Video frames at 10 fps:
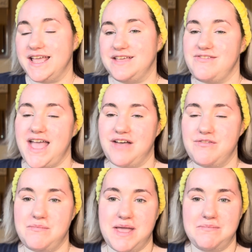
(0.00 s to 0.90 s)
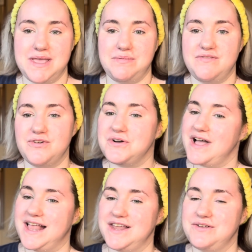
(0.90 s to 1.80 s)
If you haven't met me before,
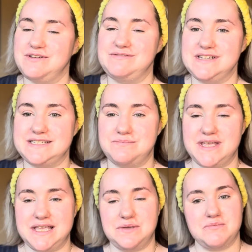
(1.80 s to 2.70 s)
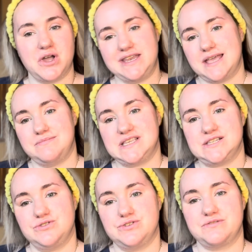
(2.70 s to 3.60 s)
hello, lovely to meet you. My name is
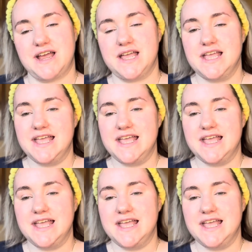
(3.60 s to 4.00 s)
Laura.